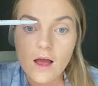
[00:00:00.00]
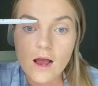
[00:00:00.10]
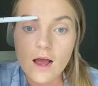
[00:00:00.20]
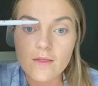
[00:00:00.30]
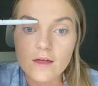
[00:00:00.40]

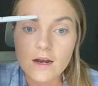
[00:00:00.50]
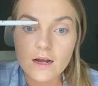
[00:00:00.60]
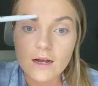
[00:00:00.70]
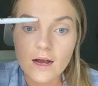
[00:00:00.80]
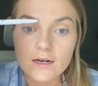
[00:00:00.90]
And then I
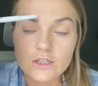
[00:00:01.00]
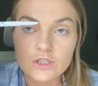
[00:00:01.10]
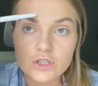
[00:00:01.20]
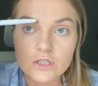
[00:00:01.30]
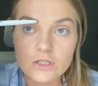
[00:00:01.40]
kind of
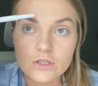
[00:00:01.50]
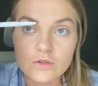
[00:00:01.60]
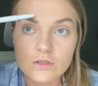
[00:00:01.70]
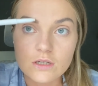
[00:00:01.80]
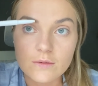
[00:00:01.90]
just do
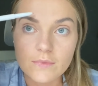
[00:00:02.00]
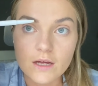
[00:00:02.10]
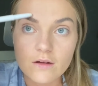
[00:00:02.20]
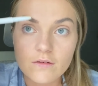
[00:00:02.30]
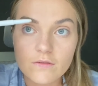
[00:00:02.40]
some
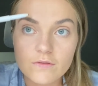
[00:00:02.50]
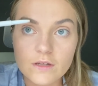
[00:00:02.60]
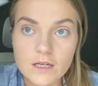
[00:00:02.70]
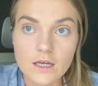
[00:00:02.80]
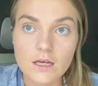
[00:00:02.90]
like
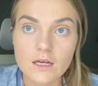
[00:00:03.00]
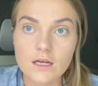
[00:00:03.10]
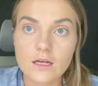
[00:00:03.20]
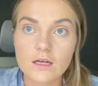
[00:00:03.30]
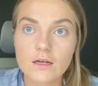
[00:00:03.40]
flicking
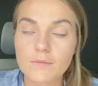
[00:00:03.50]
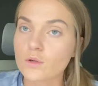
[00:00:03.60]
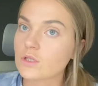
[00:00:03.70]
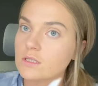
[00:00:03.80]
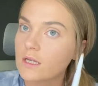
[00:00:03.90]

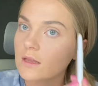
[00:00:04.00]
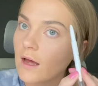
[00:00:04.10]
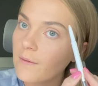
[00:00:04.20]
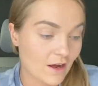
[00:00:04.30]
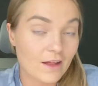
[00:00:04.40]
motions like
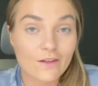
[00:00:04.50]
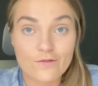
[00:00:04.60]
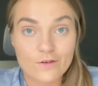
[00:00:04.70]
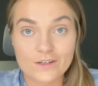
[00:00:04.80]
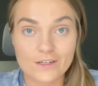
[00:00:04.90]
that. I love
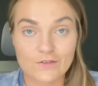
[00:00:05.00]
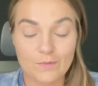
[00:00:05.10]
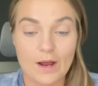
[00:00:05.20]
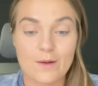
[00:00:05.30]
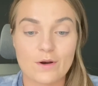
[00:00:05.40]
what it does for
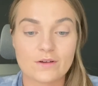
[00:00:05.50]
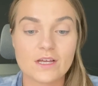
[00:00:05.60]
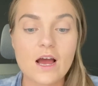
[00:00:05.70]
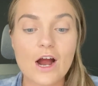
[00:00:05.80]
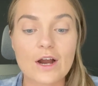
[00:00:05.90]
my eyebrows.
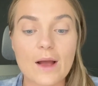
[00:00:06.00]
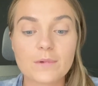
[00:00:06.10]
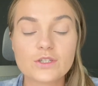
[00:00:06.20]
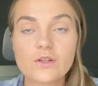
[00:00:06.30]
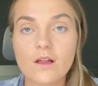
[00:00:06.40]
All right, I'm
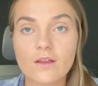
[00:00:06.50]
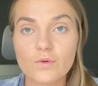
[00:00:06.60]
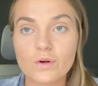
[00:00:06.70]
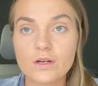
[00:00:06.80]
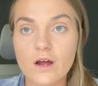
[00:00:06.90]
gonna do the other
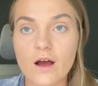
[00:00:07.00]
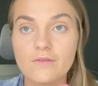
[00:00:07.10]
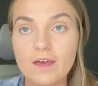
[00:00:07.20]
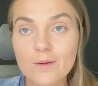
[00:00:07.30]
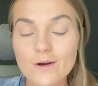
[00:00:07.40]
one off
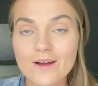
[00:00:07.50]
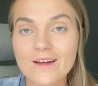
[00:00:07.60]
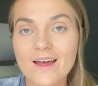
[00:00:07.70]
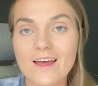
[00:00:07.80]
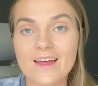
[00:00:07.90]
camera
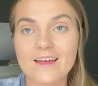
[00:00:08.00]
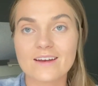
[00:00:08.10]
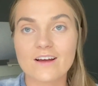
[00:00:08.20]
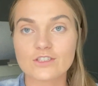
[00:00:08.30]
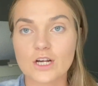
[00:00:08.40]
and
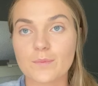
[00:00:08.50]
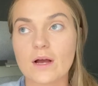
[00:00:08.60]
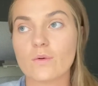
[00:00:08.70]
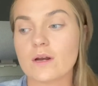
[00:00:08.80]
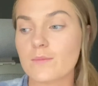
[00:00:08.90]
I'll check
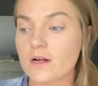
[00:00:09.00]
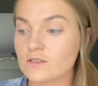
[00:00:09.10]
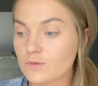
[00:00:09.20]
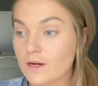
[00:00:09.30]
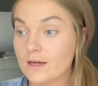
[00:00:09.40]
back when I'm on
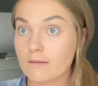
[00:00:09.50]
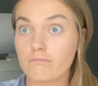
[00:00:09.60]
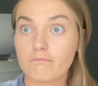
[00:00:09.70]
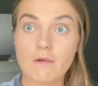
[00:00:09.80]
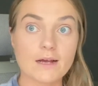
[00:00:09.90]
to my
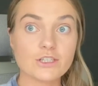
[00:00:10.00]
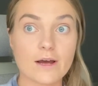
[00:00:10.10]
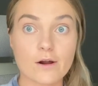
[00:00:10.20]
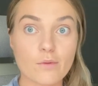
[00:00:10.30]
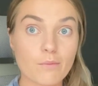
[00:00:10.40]
eyeshadow.